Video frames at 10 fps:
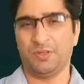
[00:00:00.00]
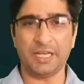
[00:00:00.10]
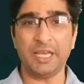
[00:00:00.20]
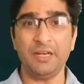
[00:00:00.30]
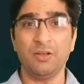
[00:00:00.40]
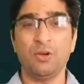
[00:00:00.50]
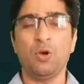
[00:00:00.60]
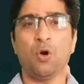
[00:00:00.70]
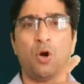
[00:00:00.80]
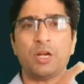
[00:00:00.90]
Again
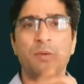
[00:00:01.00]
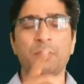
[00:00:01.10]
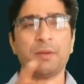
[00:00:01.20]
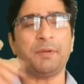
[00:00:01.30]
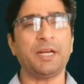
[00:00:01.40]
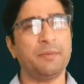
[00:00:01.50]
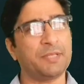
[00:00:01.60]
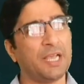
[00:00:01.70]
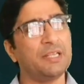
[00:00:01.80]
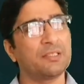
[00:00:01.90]
odd number of negative
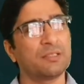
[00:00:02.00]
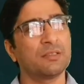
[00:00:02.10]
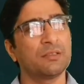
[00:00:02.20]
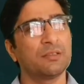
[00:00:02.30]
signs.